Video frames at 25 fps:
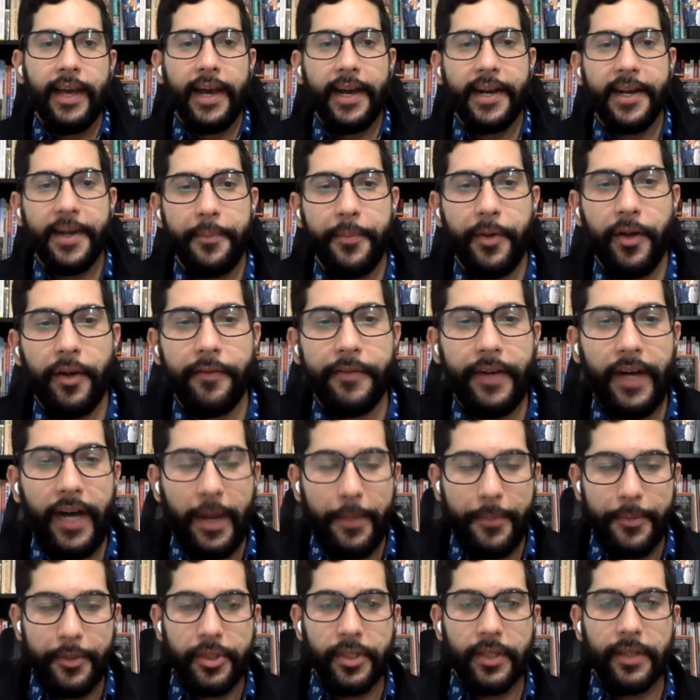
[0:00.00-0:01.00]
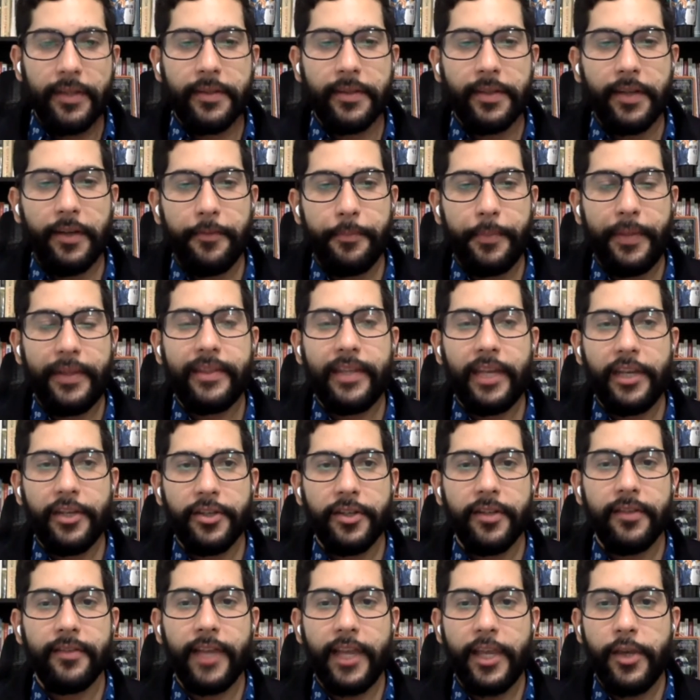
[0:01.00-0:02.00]
a couple of options of
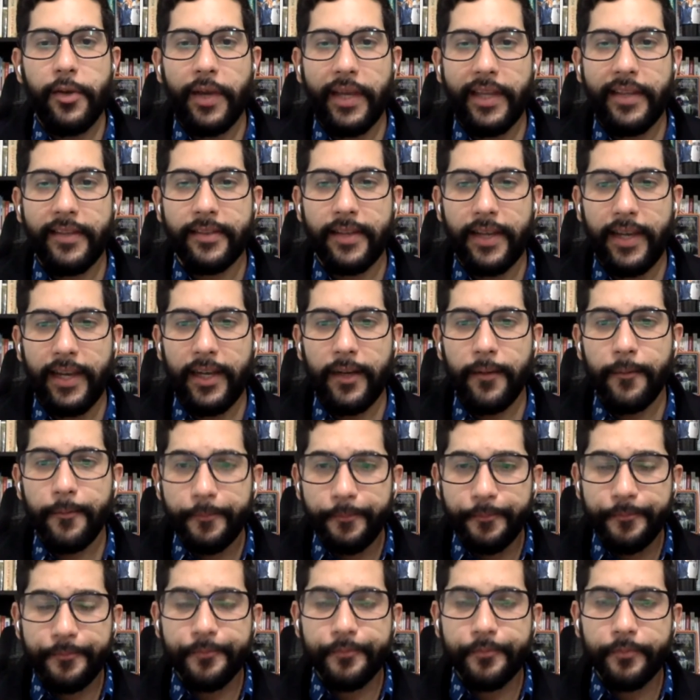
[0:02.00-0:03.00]
petitions that you can sign.